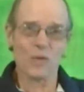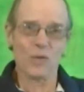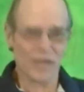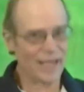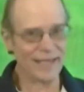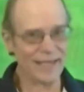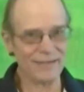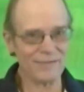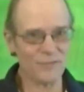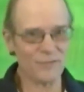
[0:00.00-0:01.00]
when I
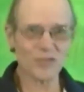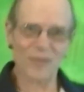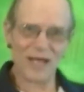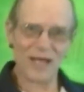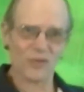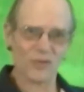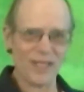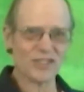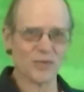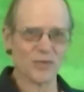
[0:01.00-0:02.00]
filter out the
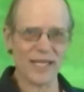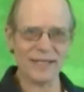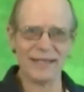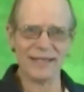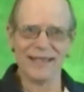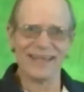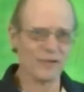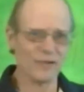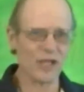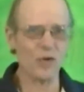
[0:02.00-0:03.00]
green screen,
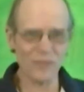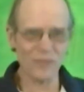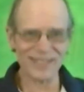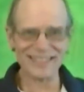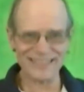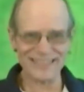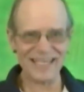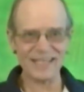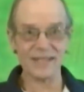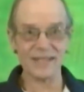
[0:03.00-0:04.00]
you don't really
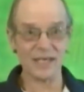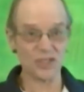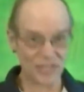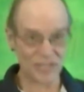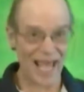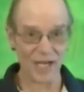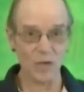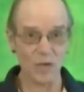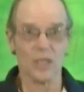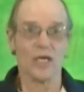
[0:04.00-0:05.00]
see the
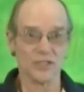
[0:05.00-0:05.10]
shadow.